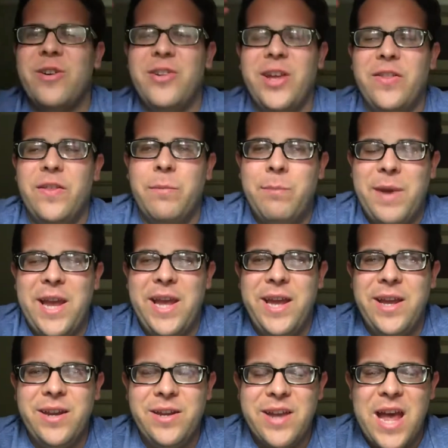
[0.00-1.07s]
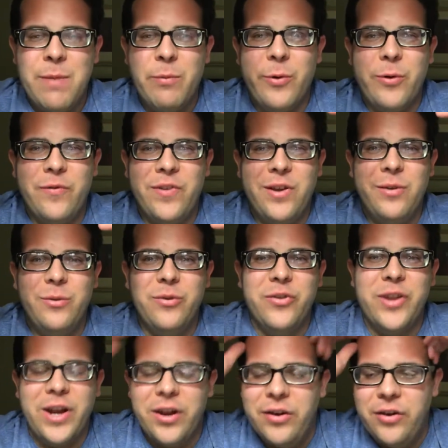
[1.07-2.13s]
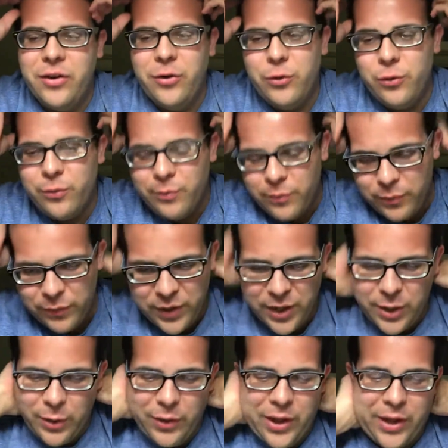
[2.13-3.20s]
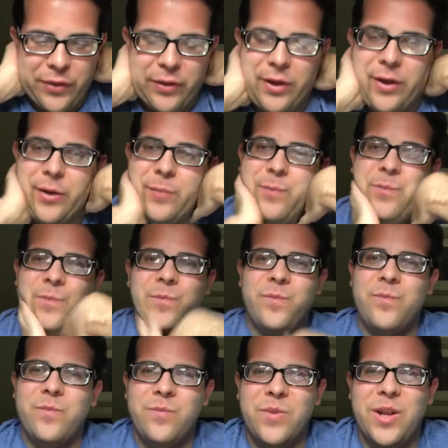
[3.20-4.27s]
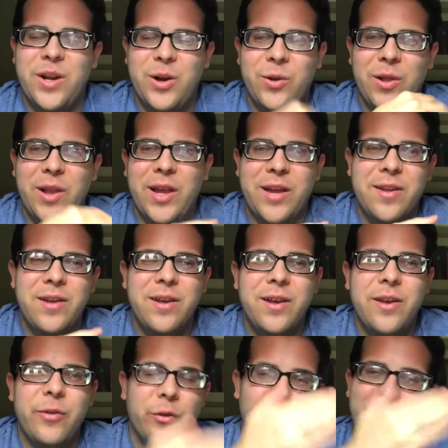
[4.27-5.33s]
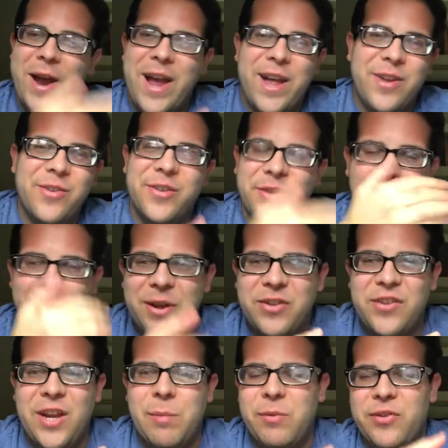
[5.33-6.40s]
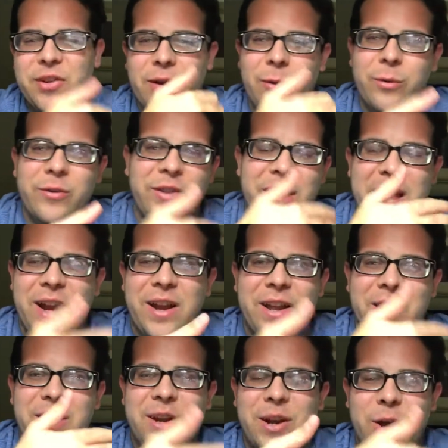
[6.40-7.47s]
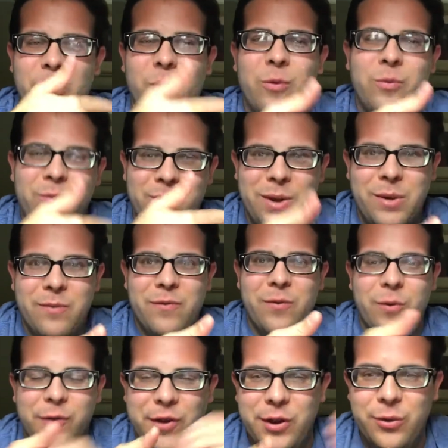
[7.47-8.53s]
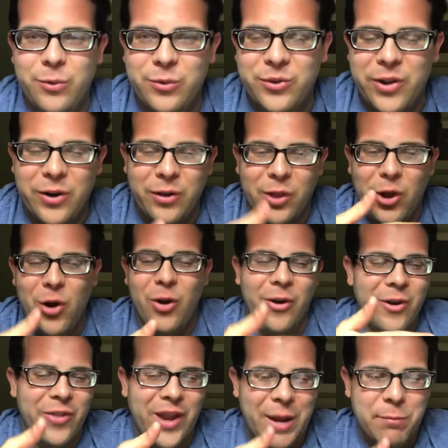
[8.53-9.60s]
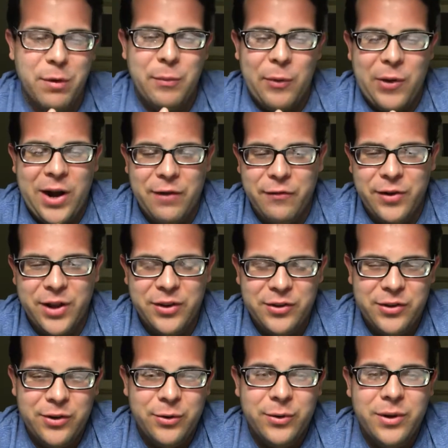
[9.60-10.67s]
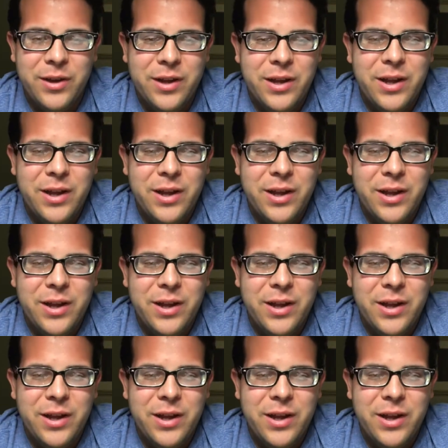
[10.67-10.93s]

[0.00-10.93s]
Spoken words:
as, like, the main type of reviews that I do, you know, like the, you know, like the rants and the must-see episodes, the edited, you know, reviews that are longer that I put more effort into,